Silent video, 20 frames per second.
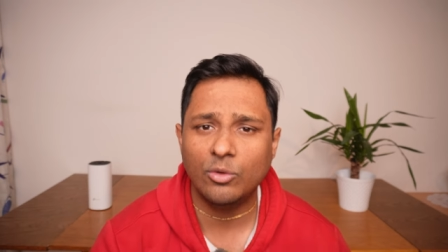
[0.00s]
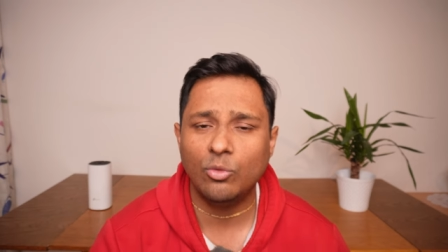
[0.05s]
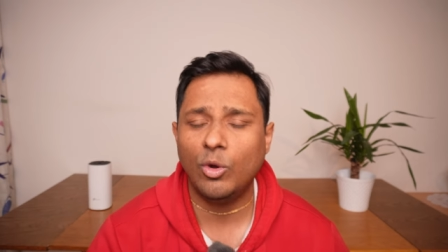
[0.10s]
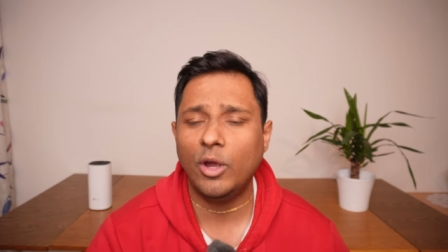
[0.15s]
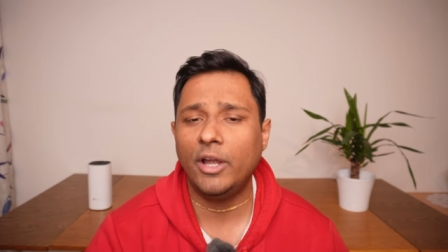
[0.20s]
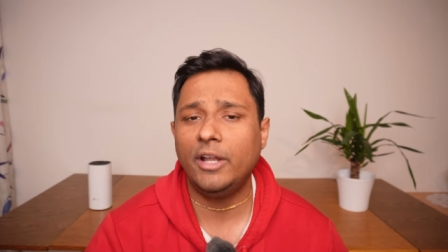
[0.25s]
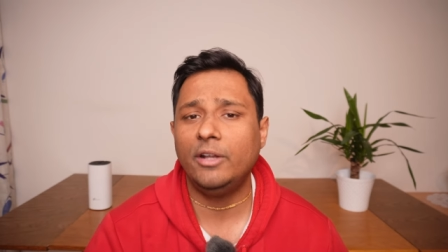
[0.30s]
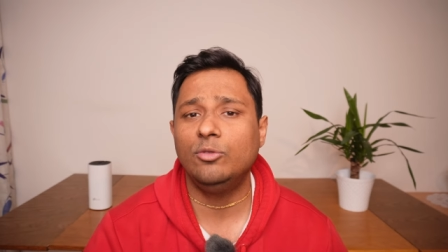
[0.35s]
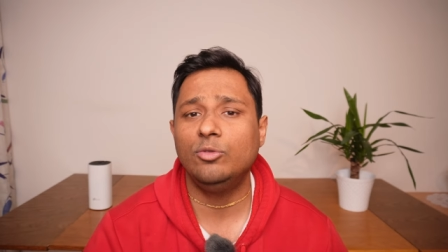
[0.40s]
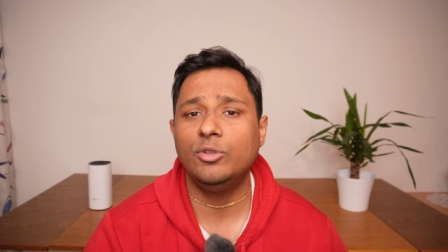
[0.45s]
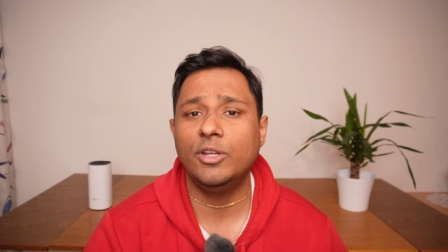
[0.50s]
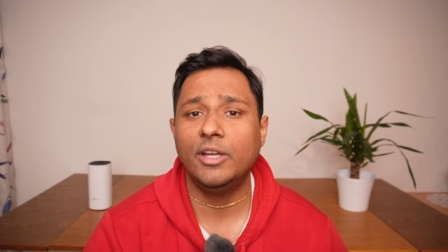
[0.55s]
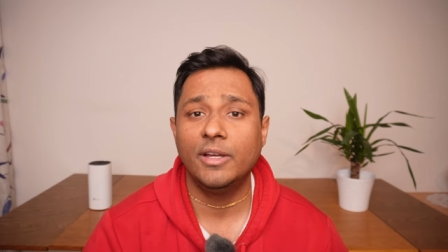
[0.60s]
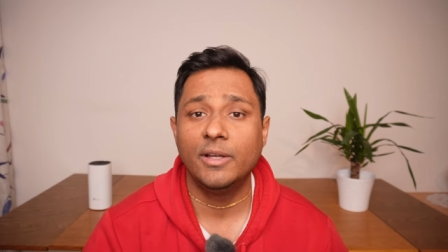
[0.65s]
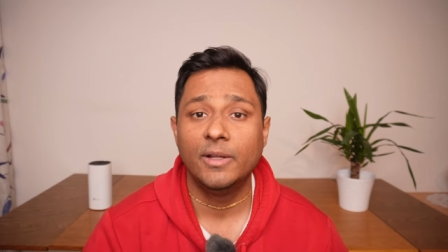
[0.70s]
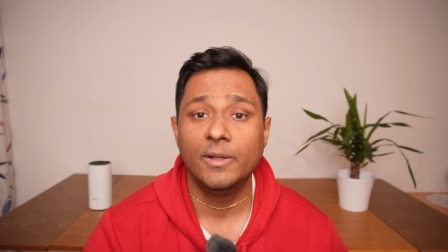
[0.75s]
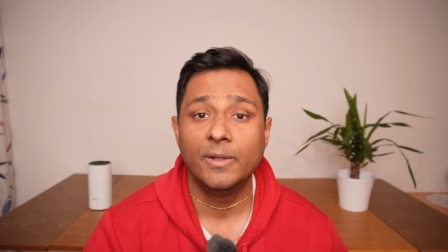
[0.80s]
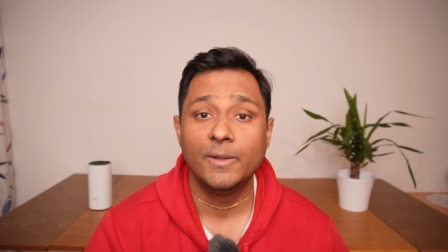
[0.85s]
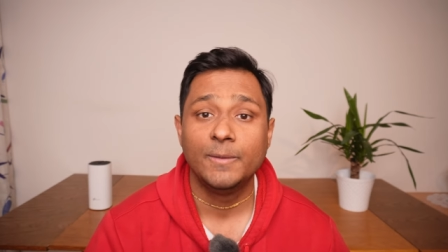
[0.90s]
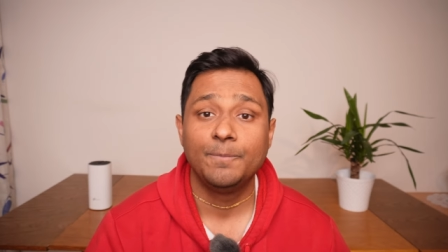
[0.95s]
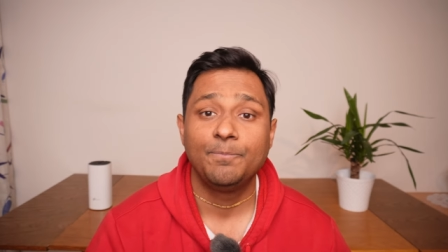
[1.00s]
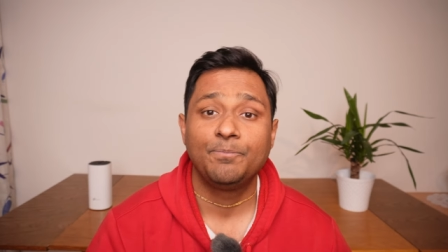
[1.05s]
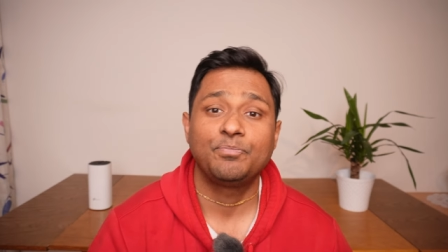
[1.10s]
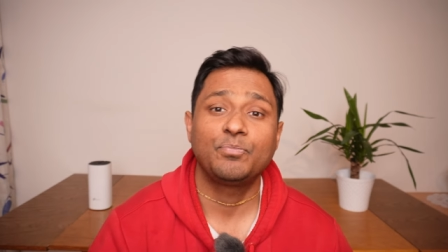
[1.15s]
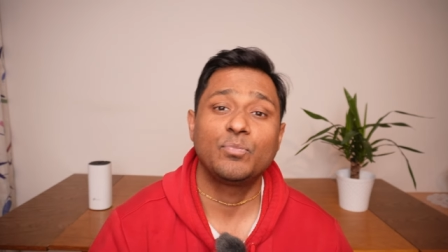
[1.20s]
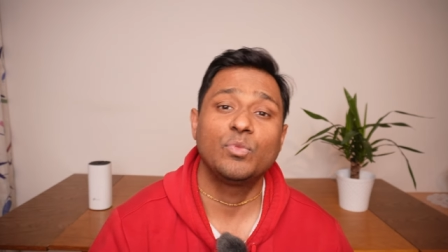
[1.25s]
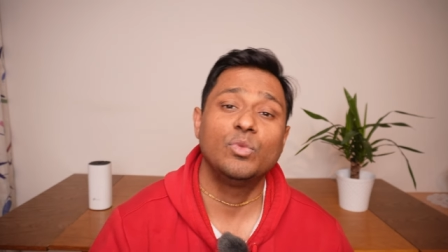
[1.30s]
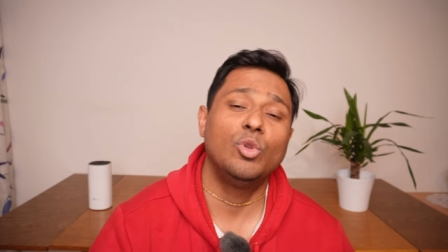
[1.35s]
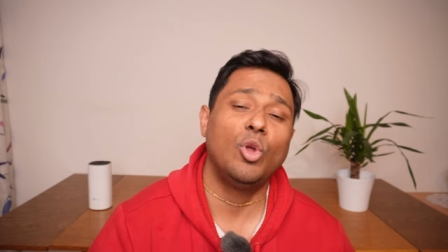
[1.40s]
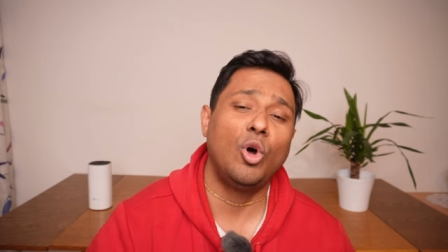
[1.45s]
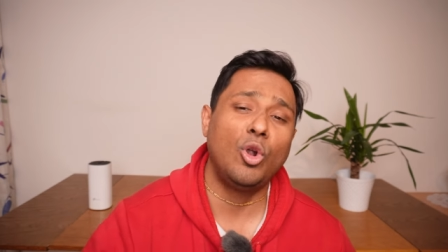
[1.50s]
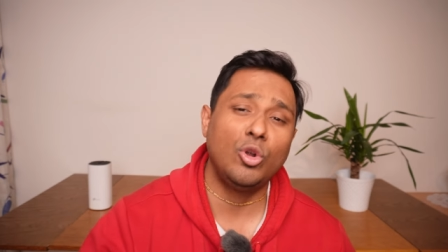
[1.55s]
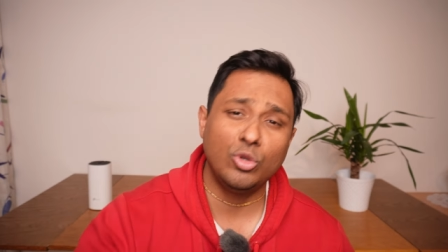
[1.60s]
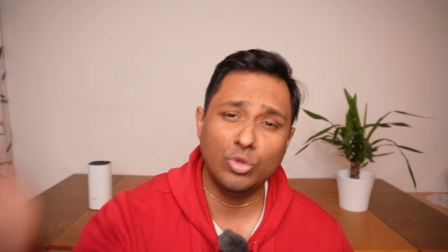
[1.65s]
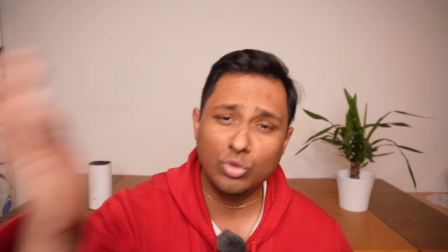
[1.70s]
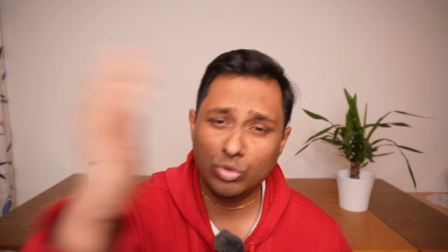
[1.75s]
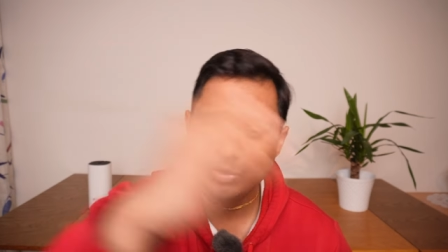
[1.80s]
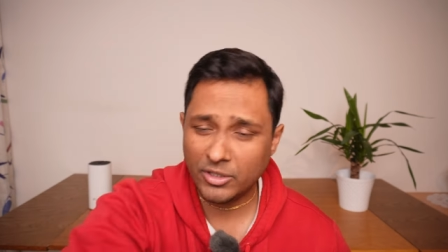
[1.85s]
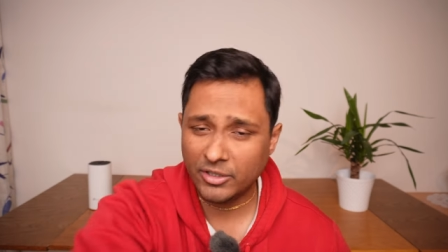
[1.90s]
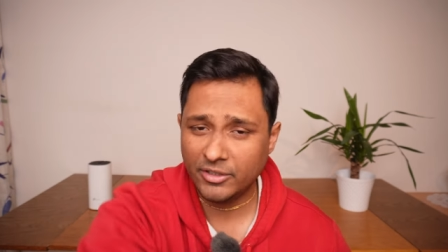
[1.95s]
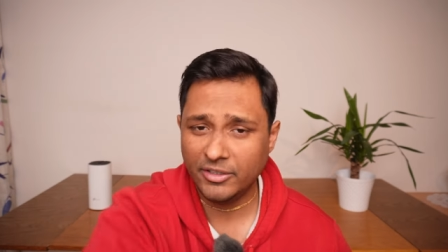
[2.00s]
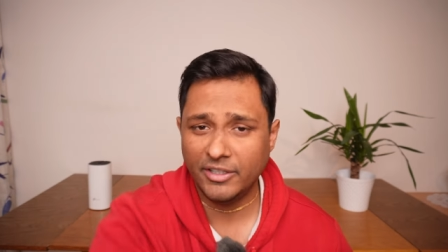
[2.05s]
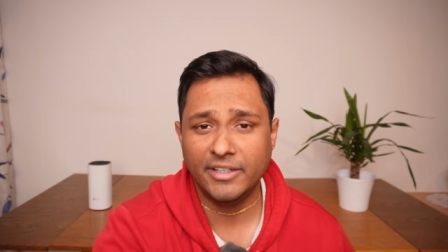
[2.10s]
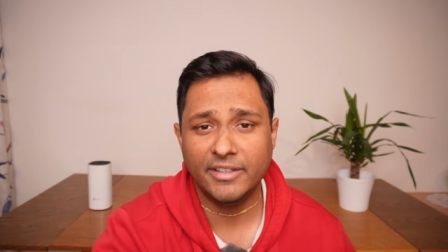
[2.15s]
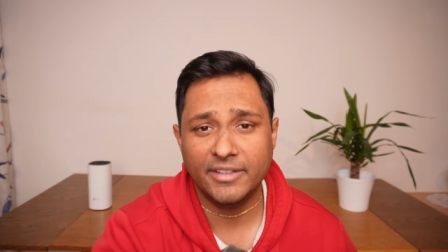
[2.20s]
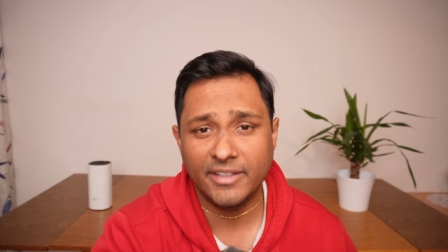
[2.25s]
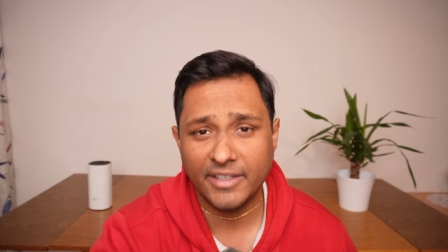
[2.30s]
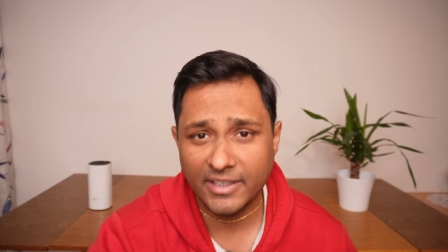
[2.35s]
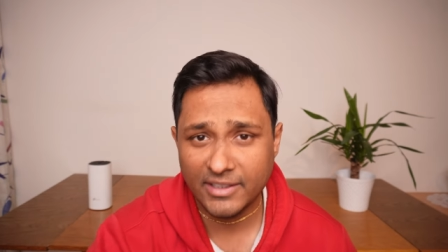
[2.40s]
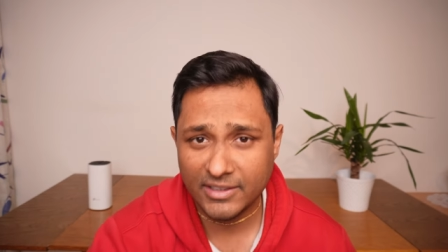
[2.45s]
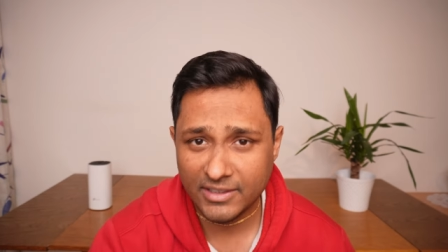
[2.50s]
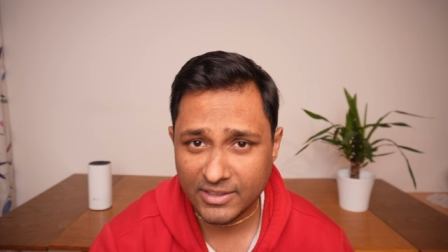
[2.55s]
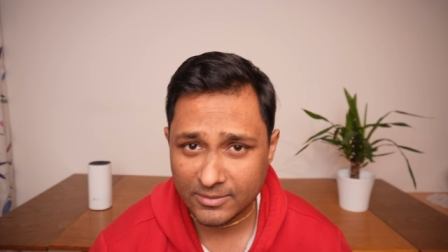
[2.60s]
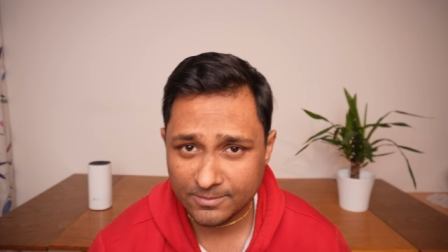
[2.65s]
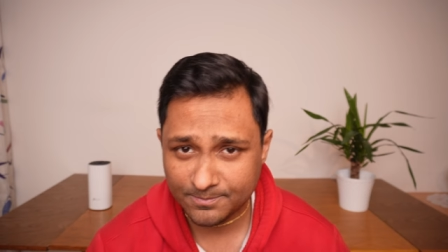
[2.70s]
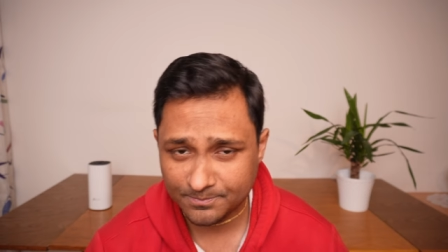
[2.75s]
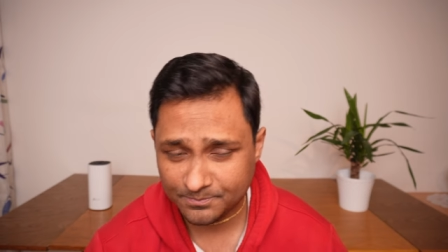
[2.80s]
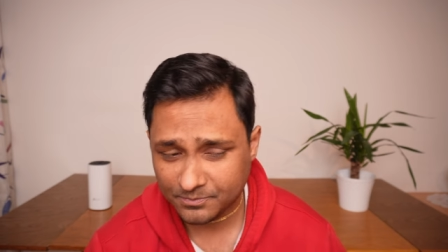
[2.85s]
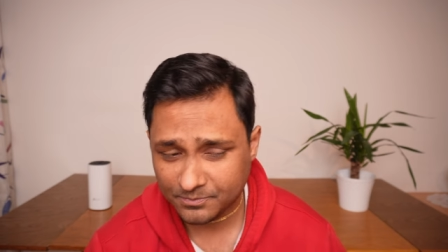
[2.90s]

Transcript: Why do they not do certain things?